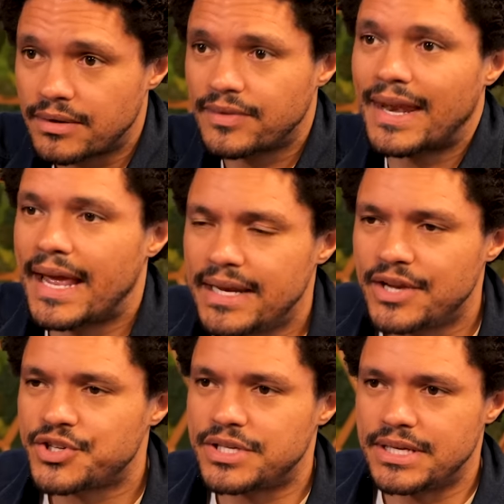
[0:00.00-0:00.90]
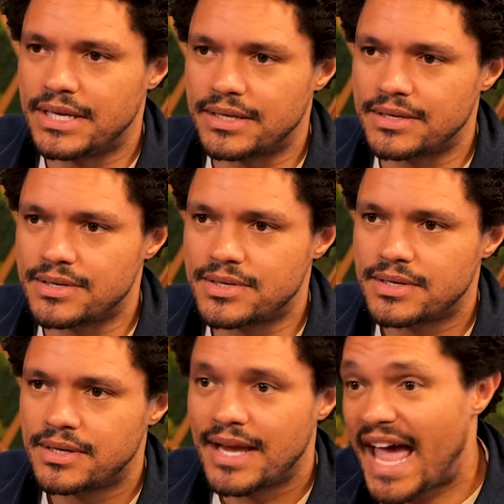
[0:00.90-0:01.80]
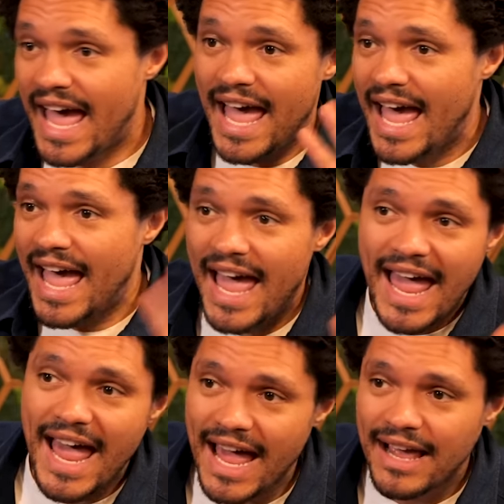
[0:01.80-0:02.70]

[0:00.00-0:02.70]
that A D H D is, ah,